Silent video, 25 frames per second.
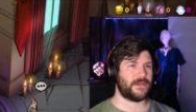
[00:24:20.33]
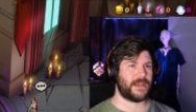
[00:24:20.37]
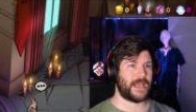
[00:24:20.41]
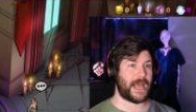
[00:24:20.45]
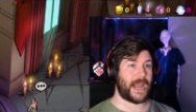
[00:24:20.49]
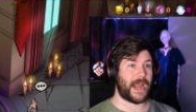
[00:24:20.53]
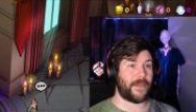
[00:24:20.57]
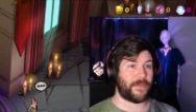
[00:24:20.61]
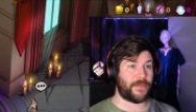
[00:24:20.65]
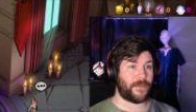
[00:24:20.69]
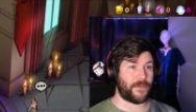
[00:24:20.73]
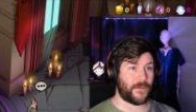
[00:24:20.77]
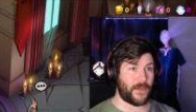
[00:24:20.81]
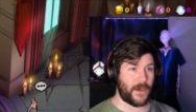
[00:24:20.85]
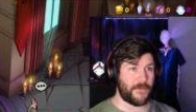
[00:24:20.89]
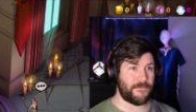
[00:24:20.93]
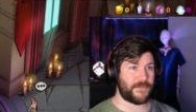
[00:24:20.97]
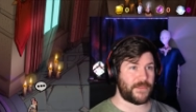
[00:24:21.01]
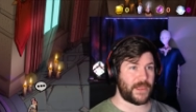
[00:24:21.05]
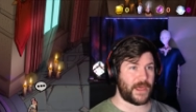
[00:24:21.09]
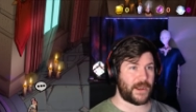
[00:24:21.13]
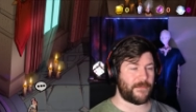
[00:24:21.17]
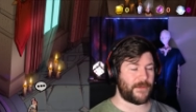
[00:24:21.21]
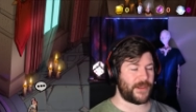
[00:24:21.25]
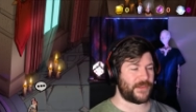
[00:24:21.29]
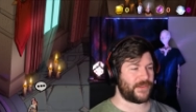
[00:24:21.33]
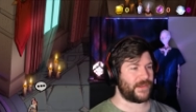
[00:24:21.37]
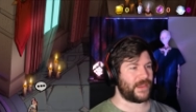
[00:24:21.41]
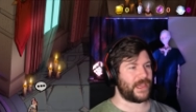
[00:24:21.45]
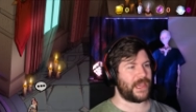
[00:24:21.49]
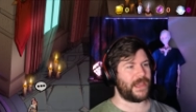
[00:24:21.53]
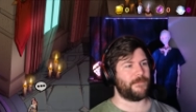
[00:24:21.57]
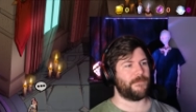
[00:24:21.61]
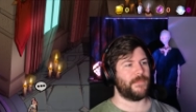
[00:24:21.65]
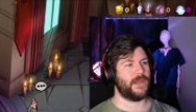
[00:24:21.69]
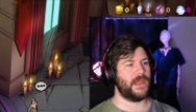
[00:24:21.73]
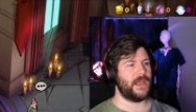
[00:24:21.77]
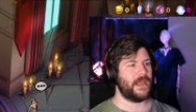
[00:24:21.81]
And I love that about the
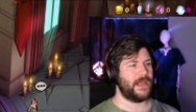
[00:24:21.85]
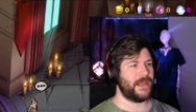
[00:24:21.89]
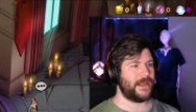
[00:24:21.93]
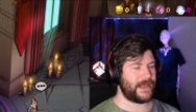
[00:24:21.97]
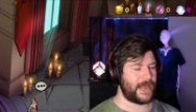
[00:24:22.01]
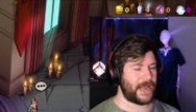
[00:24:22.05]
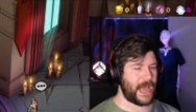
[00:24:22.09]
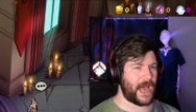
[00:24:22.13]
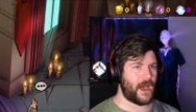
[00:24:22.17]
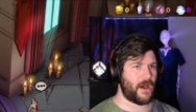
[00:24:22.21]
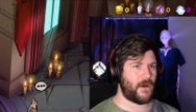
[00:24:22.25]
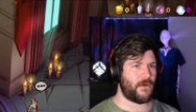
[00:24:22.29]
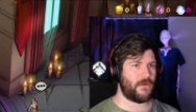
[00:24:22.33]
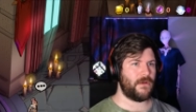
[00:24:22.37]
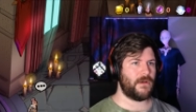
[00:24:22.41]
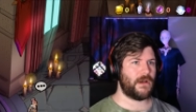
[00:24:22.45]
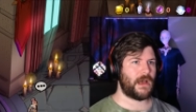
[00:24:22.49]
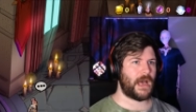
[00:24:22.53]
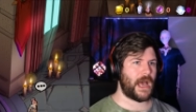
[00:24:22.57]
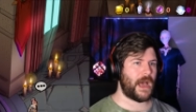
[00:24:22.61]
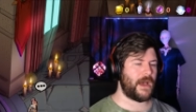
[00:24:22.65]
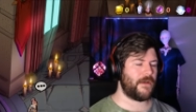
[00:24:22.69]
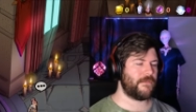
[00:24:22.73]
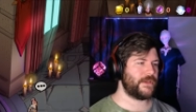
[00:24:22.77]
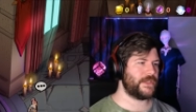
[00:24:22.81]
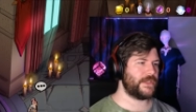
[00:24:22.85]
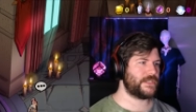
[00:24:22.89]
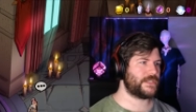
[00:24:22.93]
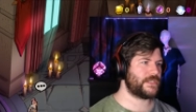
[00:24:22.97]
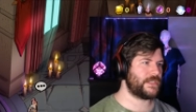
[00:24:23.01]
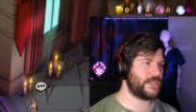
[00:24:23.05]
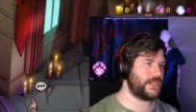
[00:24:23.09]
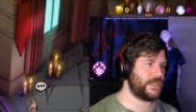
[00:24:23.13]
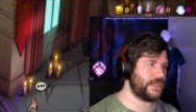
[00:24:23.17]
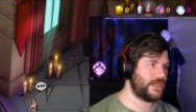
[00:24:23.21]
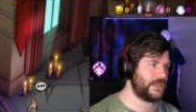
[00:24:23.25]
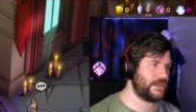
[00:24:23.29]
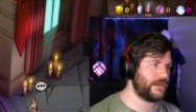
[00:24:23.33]
game. Now,
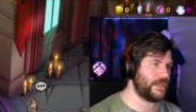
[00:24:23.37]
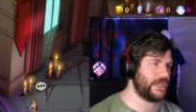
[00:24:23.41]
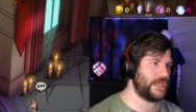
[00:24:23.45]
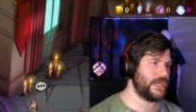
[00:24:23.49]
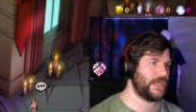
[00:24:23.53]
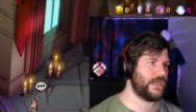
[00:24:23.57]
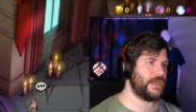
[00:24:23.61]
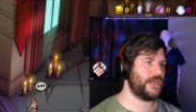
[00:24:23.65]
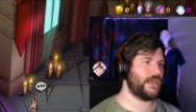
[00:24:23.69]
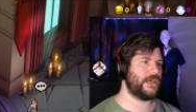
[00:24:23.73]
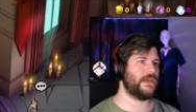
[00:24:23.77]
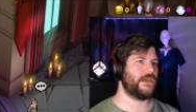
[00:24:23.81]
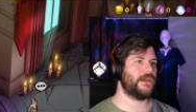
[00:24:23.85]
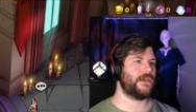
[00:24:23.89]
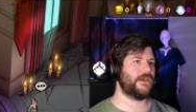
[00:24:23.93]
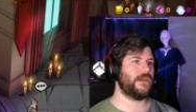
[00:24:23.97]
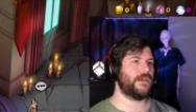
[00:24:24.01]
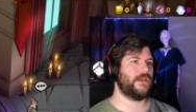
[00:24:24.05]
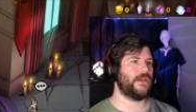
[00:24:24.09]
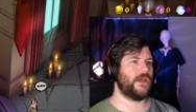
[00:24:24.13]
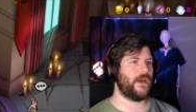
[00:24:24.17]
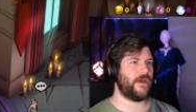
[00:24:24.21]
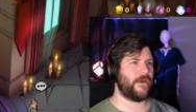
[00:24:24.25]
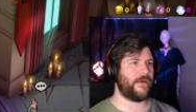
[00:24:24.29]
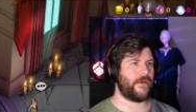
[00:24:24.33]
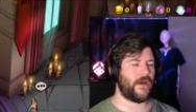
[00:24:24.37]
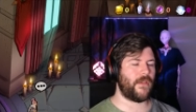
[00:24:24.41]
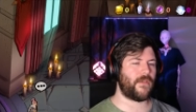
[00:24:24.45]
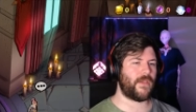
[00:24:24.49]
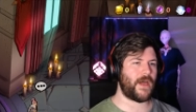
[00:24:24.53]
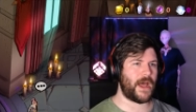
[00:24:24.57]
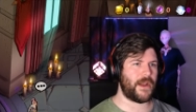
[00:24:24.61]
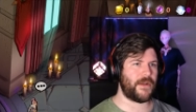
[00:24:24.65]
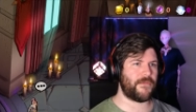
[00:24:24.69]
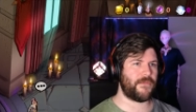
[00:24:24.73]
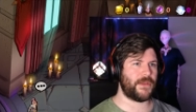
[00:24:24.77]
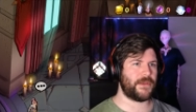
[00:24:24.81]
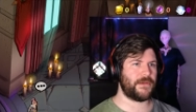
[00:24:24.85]
obviously, uh, a
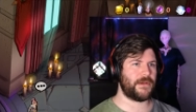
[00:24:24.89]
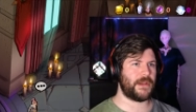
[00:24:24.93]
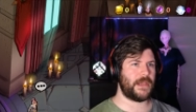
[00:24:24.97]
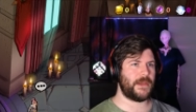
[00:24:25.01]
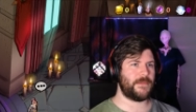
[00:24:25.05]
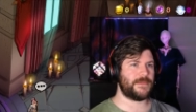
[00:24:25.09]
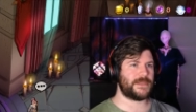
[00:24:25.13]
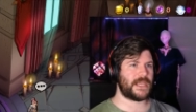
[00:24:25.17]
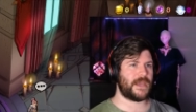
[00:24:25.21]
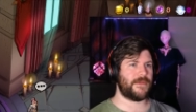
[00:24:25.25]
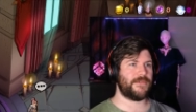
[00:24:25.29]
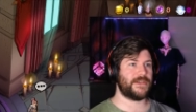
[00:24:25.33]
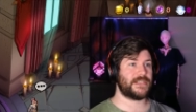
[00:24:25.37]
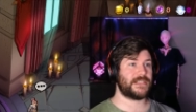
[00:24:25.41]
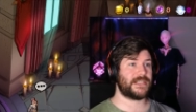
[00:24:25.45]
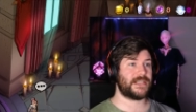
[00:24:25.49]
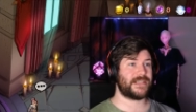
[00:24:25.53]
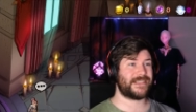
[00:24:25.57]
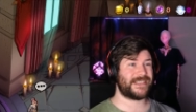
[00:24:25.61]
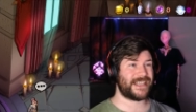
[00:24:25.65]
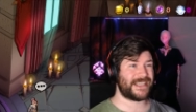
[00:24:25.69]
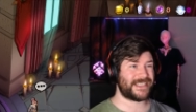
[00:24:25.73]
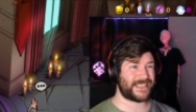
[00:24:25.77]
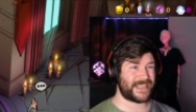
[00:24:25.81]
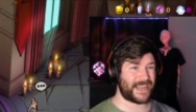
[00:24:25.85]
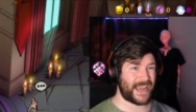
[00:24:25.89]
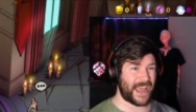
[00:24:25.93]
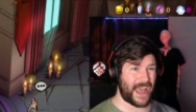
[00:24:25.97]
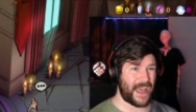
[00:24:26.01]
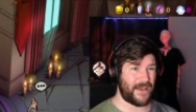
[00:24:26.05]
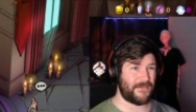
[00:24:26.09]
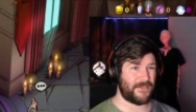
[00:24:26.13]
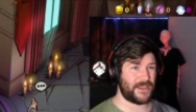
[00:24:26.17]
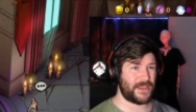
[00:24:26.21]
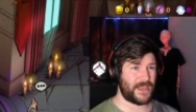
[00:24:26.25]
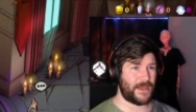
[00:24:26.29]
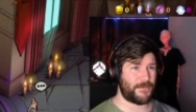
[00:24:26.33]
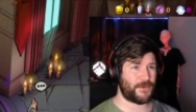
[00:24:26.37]
lot of other games having success and
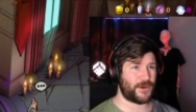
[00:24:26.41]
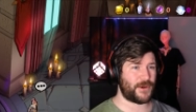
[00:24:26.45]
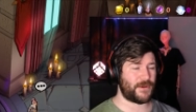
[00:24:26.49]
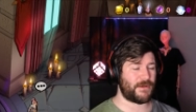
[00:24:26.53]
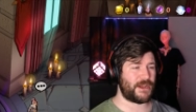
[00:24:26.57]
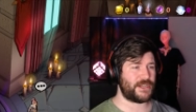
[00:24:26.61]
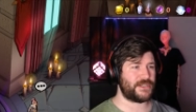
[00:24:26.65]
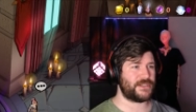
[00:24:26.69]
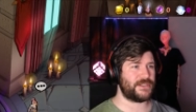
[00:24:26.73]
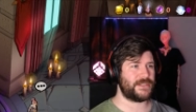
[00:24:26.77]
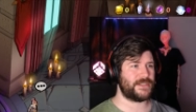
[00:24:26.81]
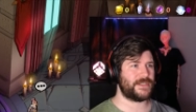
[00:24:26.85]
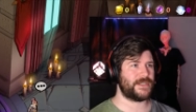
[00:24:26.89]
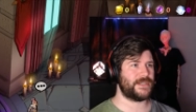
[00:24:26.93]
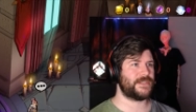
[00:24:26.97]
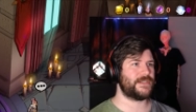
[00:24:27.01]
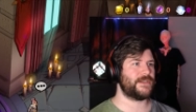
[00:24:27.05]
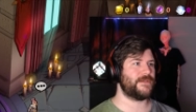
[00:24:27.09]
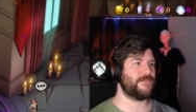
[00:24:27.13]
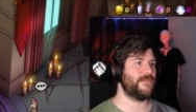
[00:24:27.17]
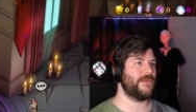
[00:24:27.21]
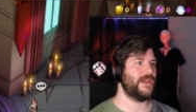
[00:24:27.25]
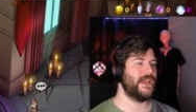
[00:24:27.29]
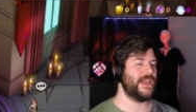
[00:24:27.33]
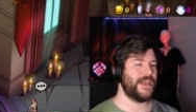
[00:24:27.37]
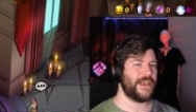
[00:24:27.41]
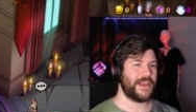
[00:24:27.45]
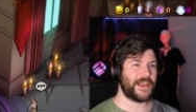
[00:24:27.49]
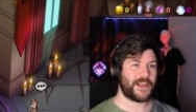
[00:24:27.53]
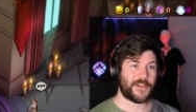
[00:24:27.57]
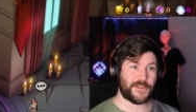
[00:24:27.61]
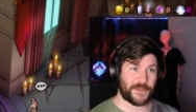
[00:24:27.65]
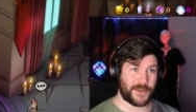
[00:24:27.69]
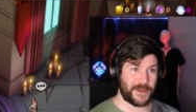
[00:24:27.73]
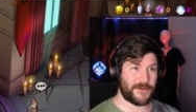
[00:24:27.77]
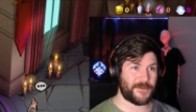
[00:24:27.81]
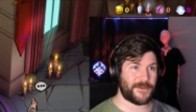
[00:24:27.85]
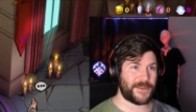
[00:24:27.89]
having that progression system
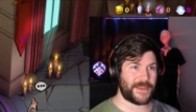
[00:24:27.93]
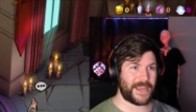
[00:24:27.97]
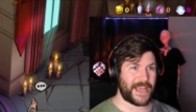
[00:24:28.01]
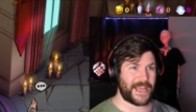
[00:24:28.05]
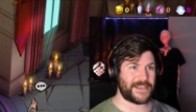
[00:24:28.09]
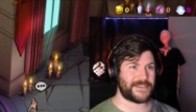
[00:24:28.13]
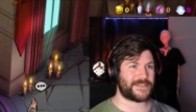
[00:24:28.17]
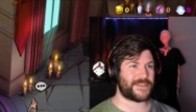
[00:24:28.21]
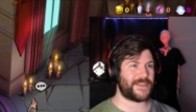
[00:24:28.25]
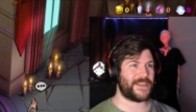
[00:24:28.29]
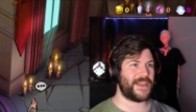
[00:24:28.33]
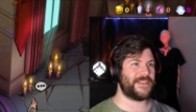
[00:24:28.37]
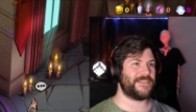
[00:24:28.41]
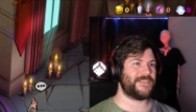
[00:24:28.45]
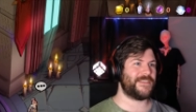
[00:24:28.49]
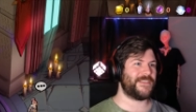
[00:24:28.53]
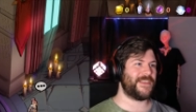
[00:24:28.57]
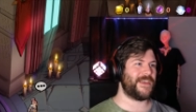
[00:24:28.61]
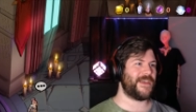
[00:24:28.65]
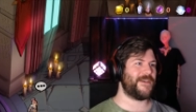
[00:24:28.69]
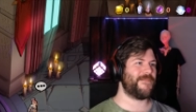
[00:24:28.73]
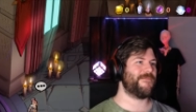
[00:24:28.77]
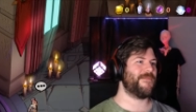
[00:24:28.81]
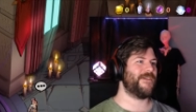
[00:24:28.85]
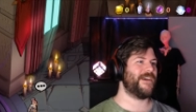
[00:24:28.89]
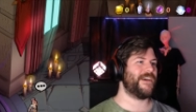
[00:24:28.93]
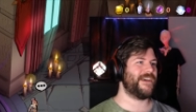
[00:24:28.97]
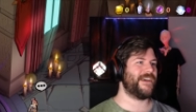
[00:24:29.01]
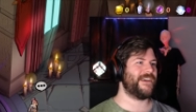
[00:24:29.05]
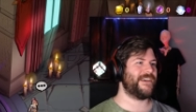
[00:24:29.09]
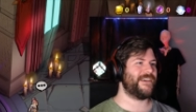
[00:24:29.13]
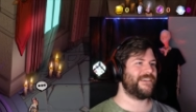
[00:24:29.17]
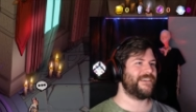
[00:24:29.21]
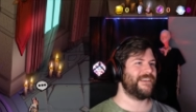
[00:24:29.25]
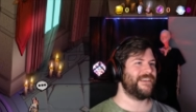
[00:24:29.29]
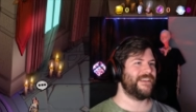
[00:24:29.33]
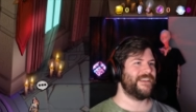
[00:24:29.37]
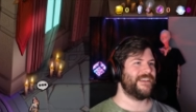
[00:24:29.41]
clearly has led to them
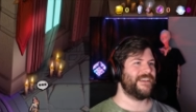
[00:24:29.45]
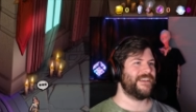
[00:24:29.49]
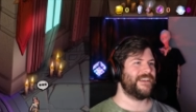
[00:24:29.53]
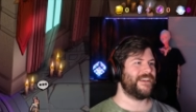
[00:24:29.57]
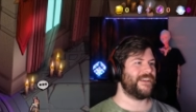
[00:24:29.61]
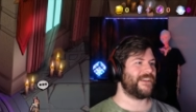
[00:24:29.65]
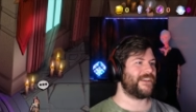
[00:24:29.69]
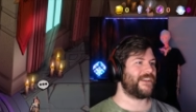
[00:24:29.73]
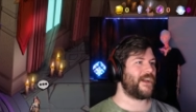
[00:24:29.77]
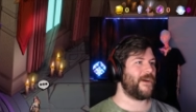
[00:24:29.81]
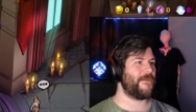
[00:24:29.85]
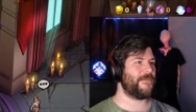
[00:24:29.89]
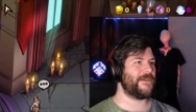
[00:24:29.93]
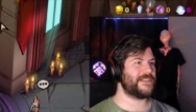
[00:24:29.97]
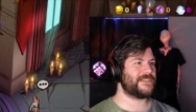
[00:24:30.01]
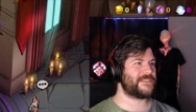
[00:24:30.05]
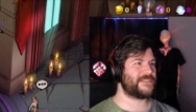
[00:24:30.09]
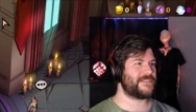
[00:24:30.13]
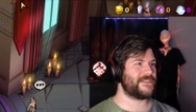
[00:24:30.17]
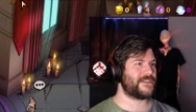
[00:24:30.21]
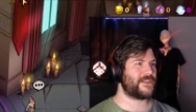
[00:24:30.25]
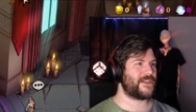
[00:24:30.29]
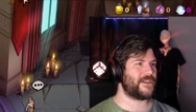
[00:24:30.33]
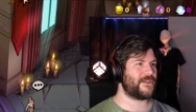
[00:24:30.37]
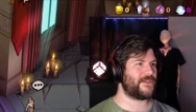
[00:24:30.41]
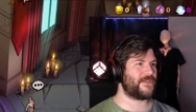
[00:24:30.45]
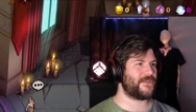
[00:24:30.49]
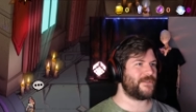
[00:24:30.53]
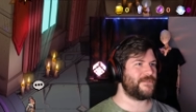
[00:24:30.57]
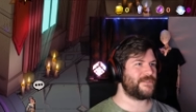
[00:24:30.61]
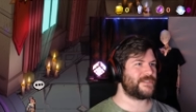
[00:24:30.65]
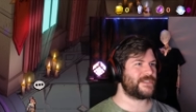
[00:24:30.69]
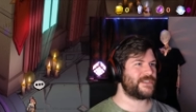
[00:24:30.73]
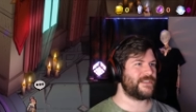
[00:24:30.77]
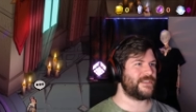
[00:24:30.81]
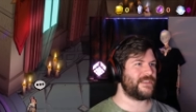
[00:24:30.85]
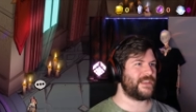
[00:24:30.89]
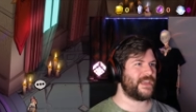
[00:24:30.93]
uh, uh coming to the
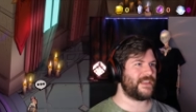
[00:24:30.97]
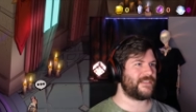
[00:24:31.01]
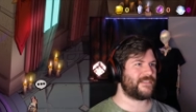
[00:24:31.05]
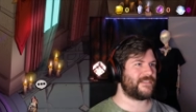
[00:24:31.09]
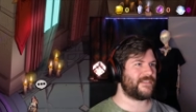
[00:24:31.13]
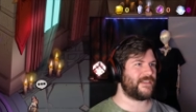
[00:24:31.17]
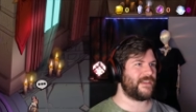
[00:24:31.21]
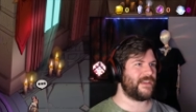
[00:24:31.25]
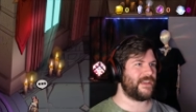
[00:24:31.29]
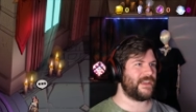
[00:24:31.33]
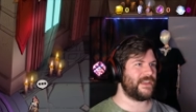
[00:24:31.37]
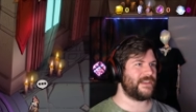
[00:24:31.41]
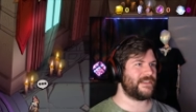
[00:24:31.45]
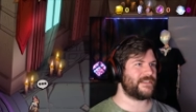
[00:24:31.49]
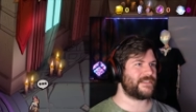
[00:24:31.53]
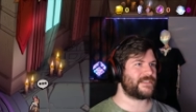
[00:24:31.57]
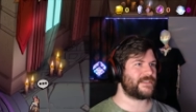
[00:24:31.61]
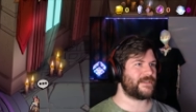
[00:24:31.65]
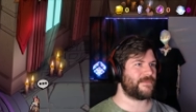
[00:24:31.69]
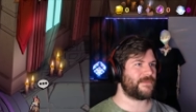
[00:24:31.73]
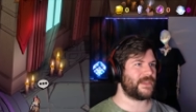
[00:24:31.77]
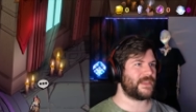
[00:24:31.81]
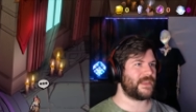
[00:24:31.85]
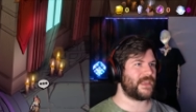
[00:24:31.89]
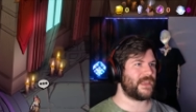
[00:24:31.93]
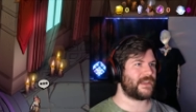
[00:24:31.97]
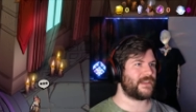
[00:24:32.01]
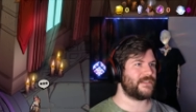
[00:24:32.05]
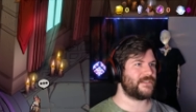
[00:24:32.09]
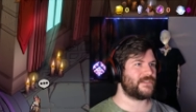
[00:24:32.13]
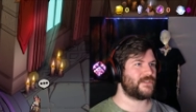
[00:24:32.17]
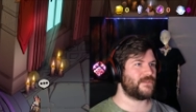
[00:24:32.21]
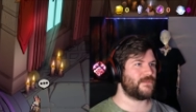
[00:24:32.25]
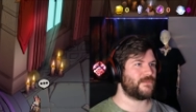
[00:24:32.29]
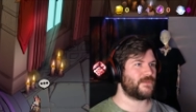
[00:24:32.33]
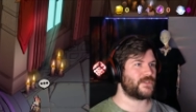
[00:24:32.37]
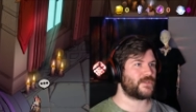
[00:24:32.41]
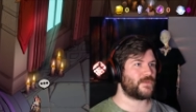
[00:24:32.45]
conclusion that uh, it is something that
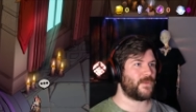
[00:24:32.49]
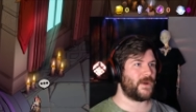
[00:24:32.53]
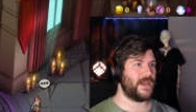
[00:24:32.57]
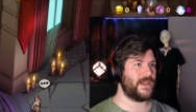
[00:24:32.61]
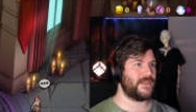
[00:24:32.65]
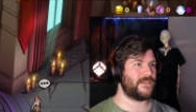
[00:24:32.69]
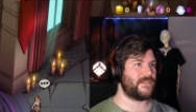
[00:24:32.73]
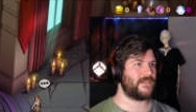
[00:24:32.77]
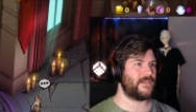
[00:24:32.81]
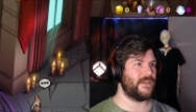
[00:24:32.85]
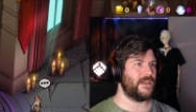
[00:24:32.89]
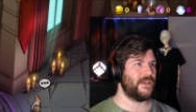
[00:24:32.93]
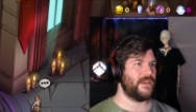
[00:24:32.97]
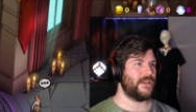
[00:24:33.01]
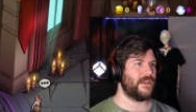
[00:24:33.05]
consumers want.